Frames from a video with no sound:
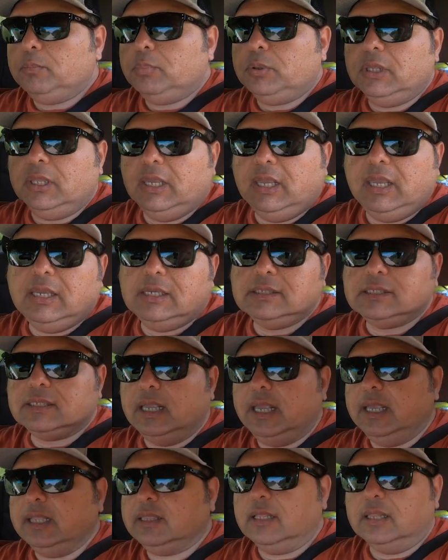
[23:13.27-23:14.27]
please
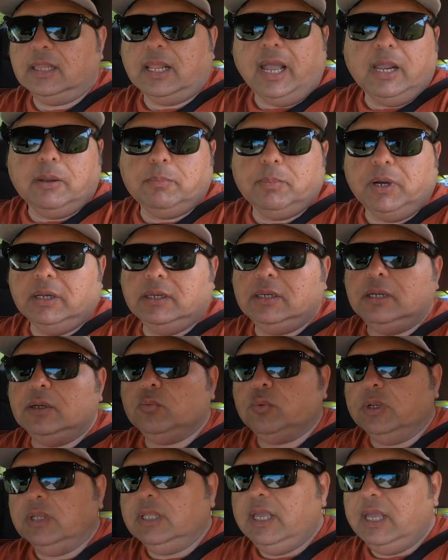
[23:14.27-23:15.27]
hit the like button it
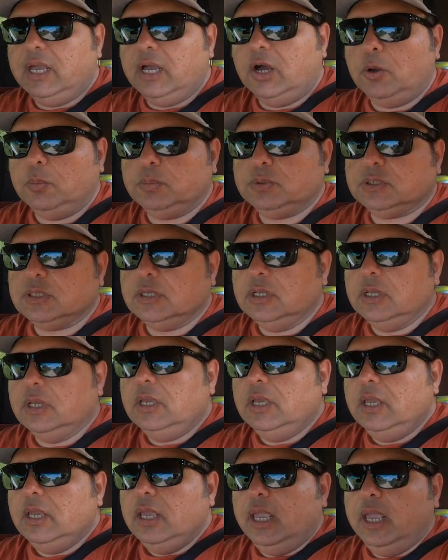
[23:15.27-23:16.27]
really helps
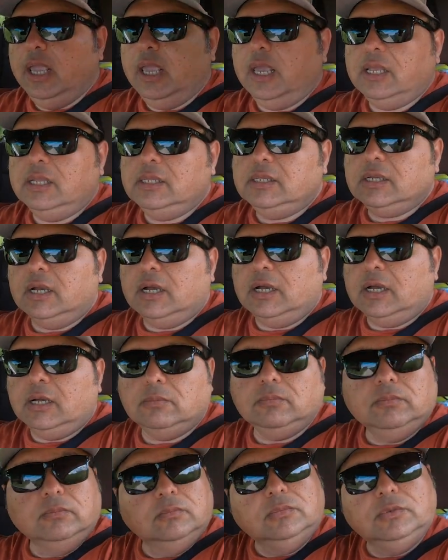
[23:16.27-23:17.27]
and
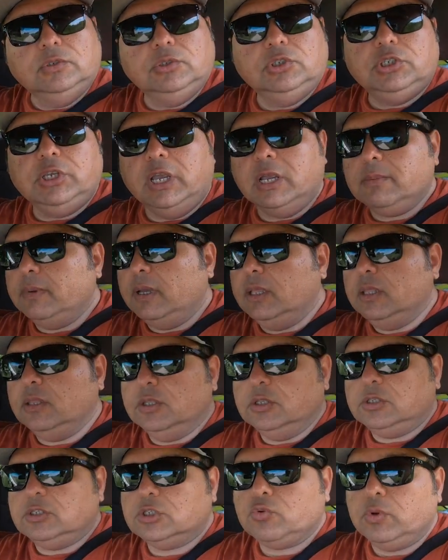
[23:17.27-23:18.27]
uh, check in
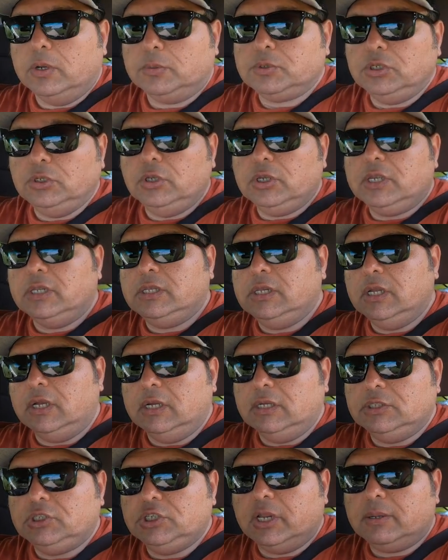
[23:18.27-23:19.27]
the description you can
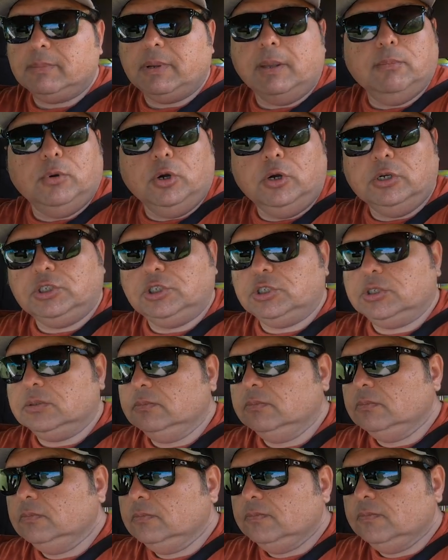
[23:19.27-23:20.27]
uh, check my merch
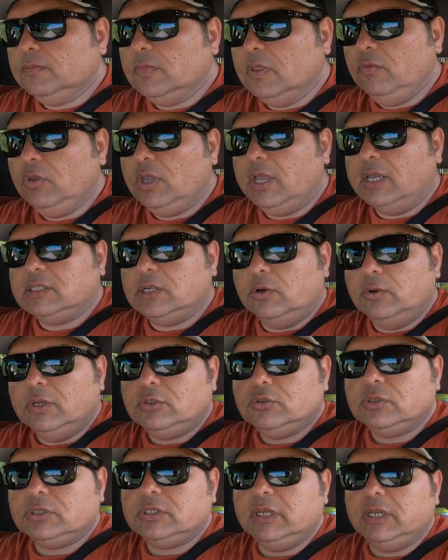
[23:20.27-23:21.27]
you guys are
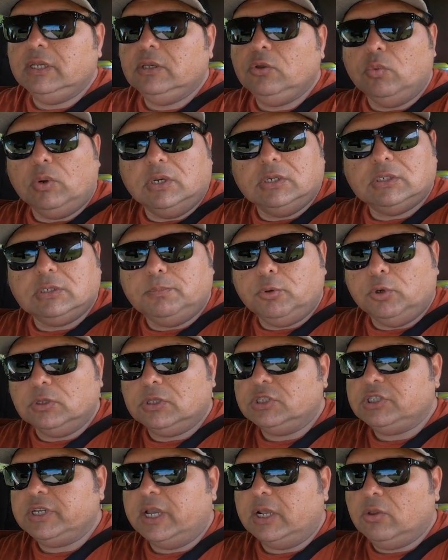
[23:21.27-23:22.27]
interested, you want to support
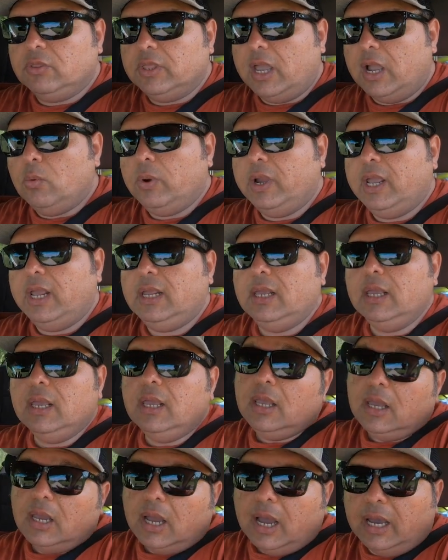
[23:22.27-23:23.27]
the channel that way,
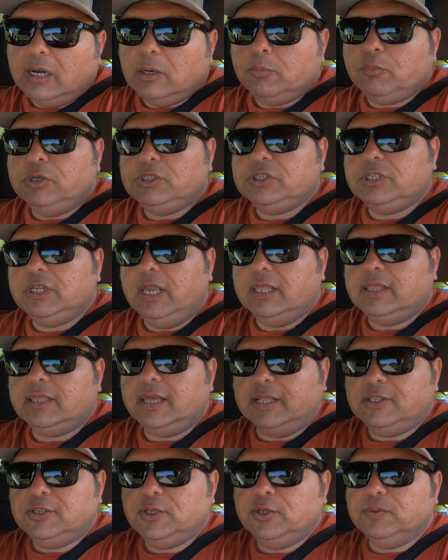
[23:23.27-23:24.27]
I'd appreciate
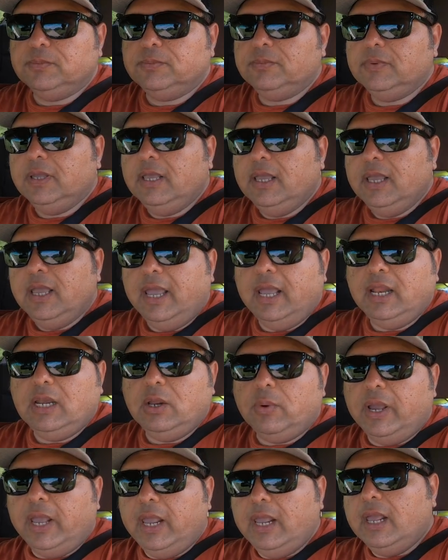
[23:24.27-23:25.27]
that too.
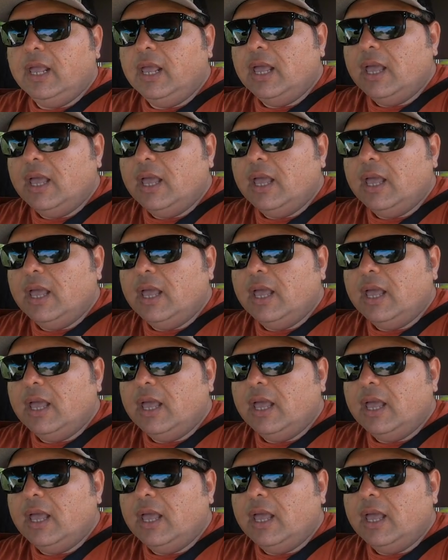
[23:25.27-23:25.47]
Anyway,